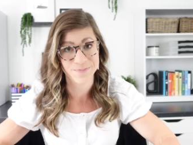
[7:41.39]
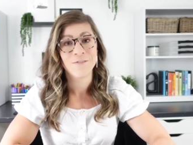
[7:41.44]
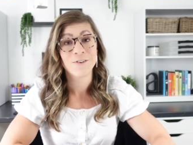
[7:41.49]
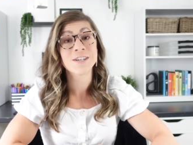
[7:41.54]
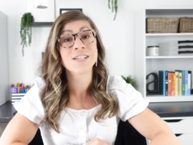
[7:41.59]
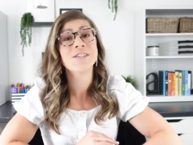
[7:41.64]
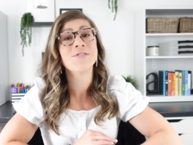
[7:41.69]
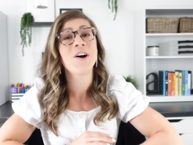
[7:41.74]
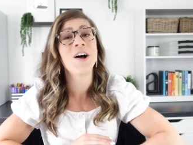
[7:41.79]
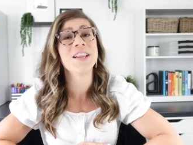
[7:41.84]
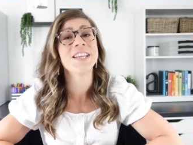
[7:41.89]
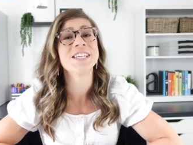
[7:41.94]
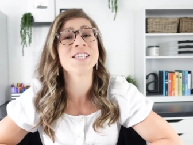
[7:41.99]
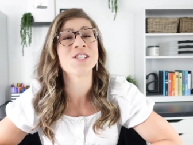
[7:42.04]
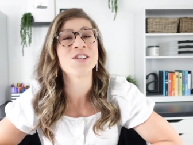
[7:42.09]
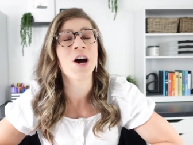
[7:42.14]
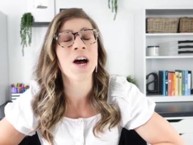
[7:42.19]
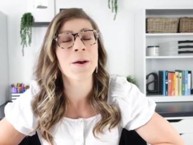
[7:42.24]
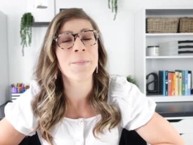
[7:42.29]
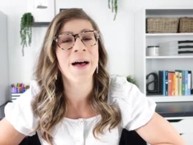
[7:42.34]
First of all,
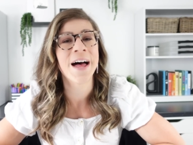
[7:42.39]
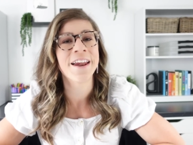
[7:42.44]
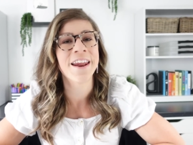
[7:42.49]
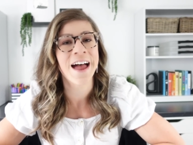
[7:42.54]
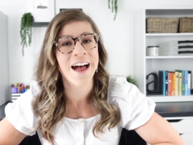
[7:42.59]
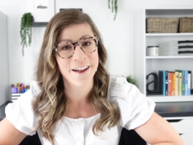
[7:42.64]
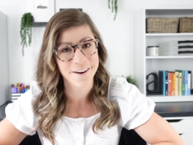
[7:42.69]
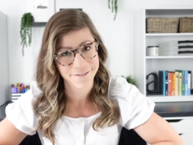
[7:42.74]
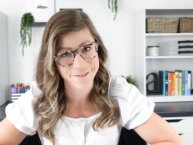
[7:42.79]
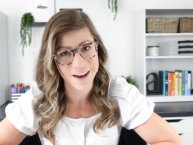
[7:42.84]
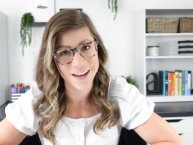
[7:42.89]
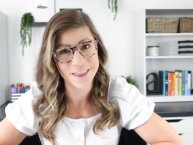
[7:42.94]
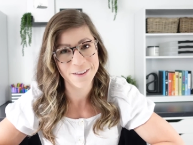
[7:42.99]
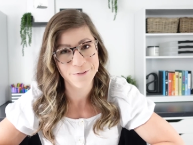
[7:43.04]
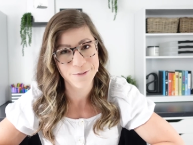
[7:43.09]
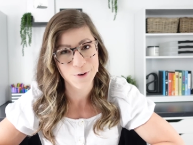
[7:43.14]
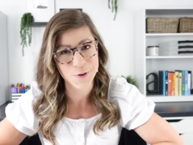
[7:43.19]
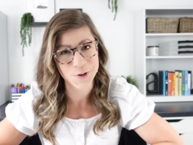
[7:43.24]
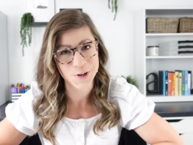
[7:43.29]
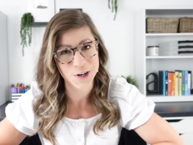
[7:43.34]
let's talk about how to find the
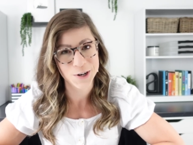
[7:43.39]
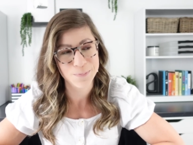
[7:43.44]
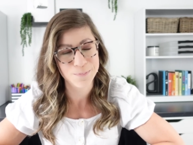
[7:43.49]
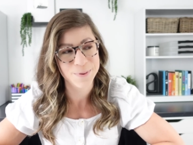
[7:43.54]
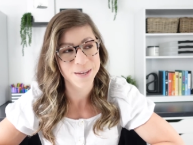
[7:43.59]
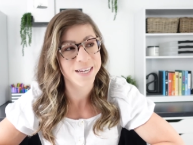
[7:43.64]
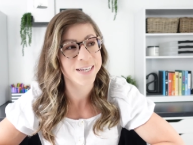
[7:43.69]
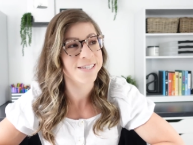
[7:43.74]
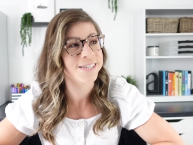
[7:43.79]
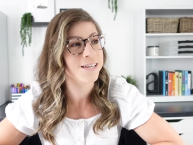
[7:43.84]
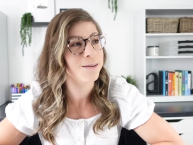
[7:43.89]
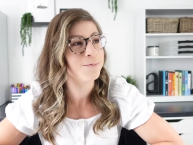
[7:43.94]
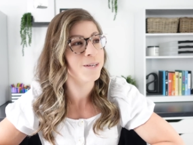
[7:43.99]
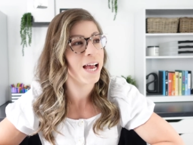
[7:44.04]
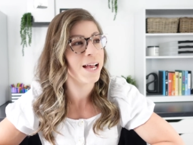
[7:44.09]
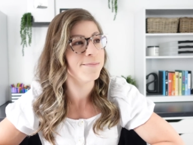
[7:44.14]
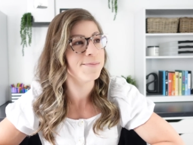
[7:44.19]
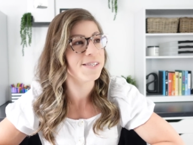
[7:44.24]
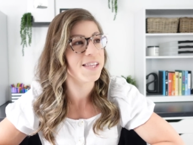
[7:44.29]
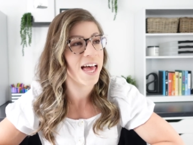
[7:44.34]
folder, because
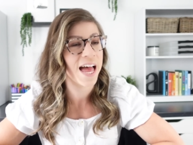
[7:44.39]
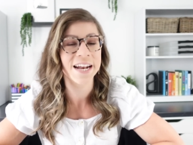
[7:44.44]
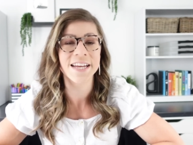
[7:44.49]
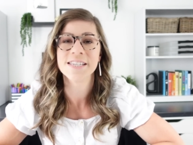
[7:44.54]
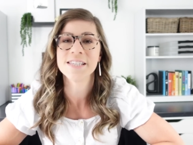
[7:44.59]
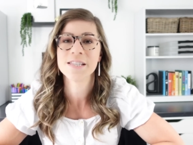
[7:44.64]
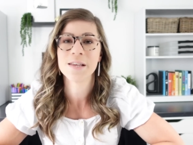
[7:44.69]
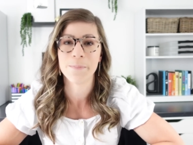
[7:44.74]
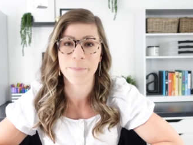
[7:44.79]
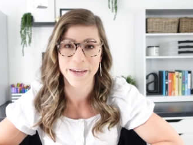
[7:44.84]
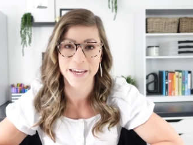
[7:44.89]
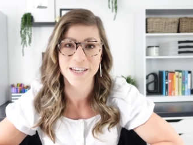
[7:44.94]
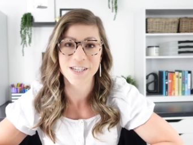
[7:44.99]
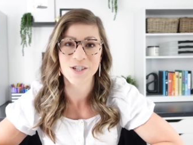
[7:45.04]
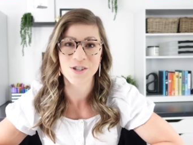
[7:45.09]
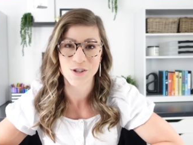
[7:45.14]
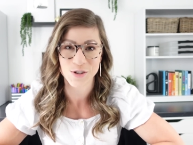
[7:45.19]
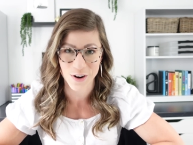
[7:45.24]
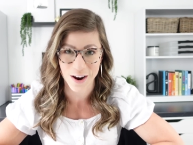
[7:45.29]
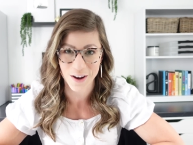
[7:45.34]
sometimes that is the
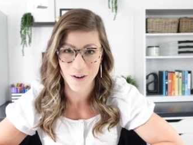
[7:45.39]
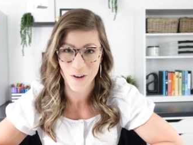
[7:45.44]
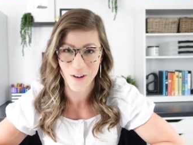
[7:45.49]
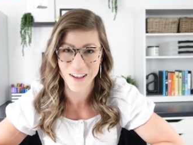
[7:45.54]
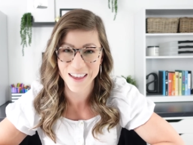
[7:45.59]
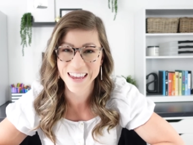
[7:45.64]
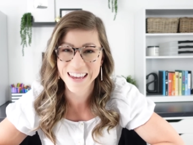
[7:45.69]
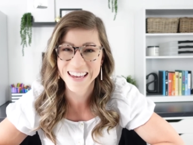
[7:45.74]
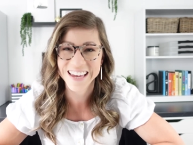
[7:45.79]
biggest struggle.